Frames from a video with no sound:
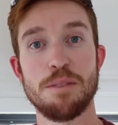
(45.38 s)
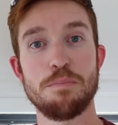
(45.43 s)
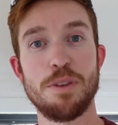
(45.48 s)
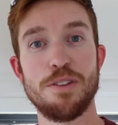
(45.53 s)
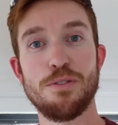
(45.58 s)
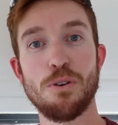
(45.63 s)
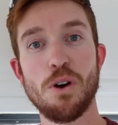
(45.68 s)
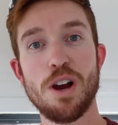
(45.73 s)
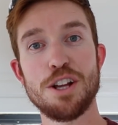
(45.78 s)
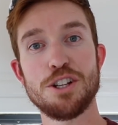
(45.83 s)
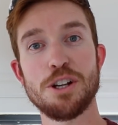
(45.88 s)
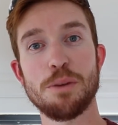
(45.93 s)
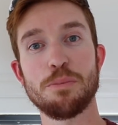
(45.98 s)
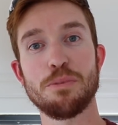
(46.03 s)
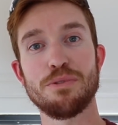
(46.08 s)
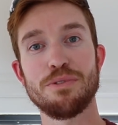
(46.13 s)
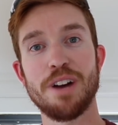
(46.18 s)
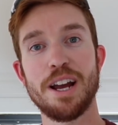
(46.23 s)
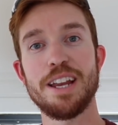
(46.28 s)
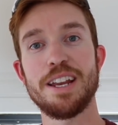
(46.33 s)
Before I jump
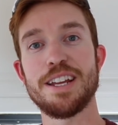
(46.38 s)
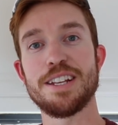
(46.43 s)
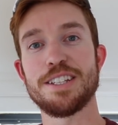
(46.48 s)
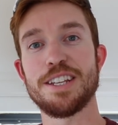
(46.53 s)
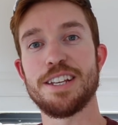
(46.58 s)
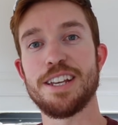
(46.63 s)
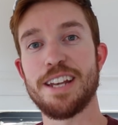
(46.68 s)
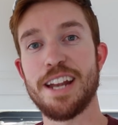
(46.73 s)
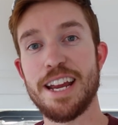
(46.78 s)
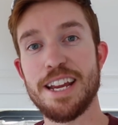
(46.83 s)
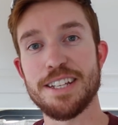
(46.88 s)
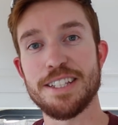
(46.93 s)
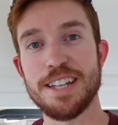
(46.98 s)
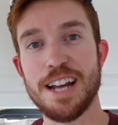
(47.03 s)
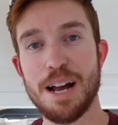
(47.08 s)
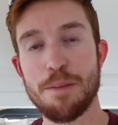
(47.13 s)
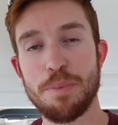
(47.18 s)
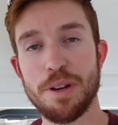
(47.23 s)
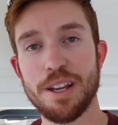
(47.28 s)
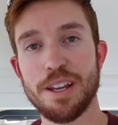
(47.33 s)
right into today's
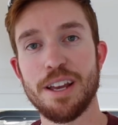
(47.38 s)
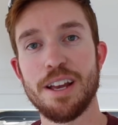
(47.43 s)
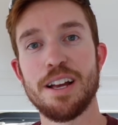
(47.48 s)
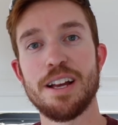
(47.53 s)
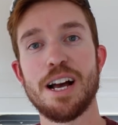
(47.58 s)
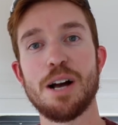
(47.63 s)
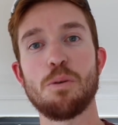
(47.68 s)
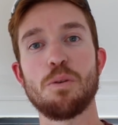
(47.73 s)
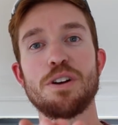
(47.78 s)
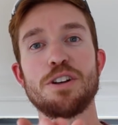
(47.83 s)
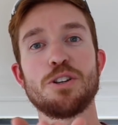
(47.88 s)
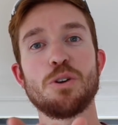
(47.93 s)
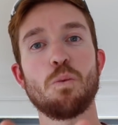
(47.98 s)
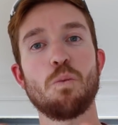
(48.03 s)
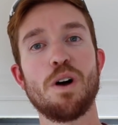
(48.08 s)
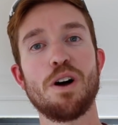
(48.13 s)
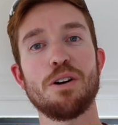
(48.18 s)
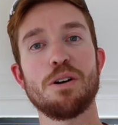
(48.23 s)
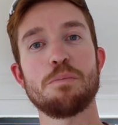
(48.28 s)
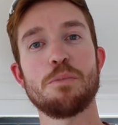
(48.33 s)
topic, I wanted to
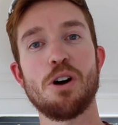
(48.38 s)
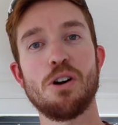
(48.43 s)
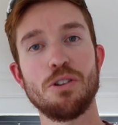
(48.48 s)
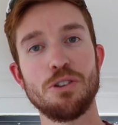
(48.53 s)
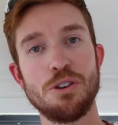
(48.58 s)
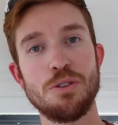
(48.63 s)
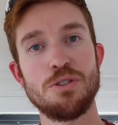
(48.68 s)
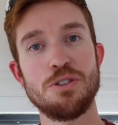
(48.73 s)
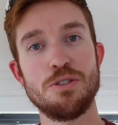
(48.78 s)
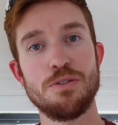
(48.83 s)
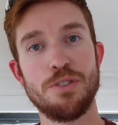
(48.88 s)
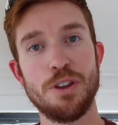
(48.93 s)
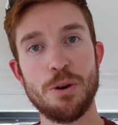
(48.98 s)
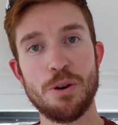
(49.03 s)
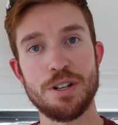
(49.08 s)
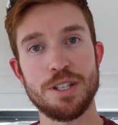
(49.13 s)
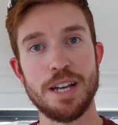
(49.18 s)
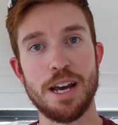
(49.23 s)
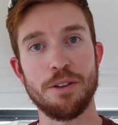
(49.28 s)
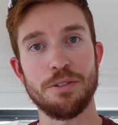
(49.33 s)
welcome all you new
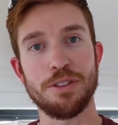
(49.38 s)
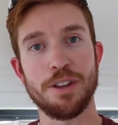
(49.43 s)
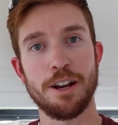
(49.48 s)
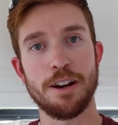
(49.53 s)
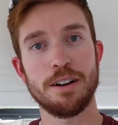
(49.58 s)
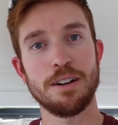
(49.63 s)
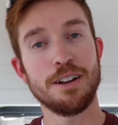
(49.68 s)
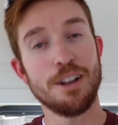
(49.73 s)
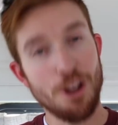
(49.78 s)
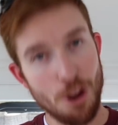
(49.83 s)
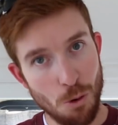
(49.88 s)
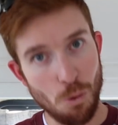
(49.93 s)
viewers out there.